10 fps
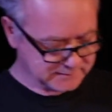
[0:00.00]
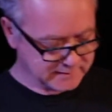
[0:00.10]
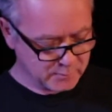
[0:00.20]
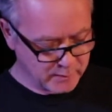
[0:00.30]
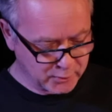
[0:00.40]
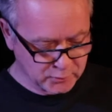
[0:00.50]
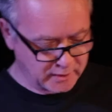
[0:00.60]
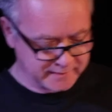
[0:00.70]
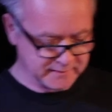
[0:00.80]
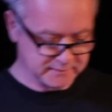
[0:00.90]
It went on
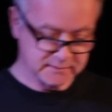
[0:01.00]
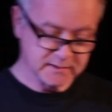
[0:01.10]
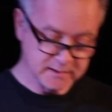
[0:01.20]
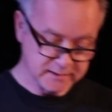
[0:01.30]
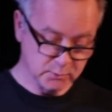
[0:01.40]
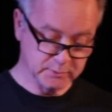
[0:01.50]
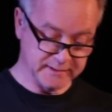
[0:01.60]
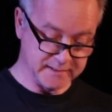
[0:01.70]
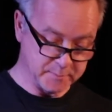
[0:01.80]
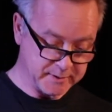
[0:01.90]
like this. He ordered
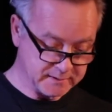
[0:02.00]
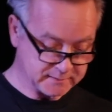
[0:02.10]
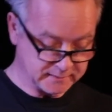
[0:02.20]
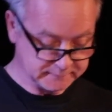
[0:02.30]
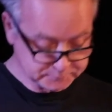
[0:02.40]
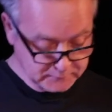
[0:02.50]
in a pizza.